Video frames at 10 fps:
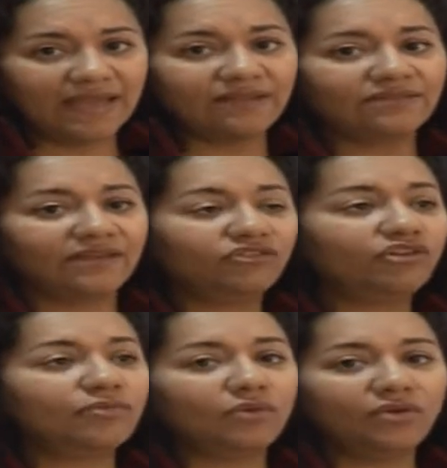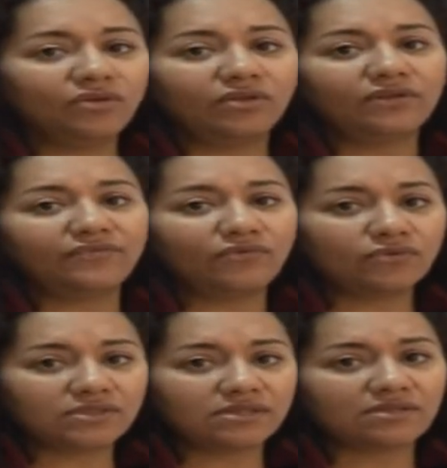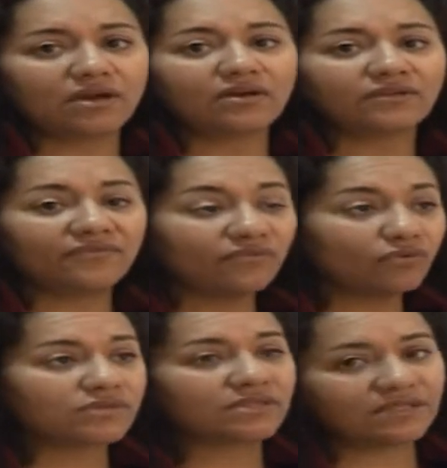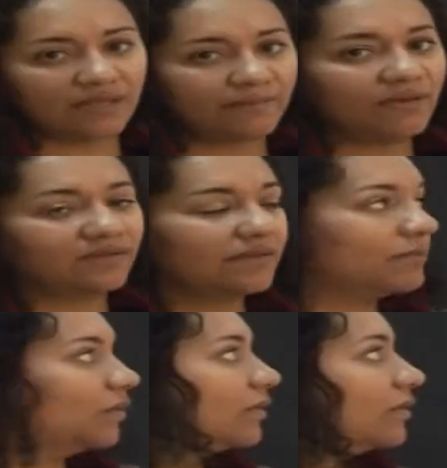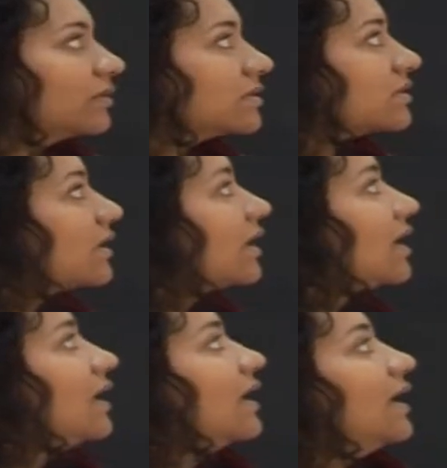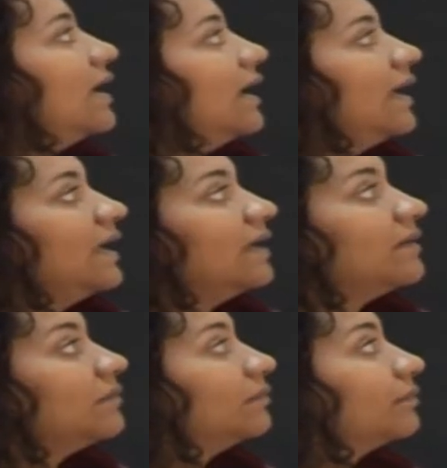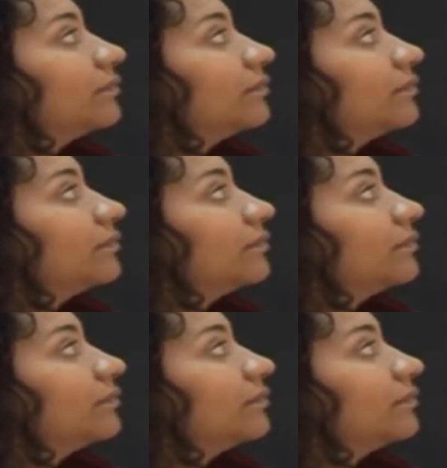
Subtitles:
and the intermolecular forces are the forces among the molecules. The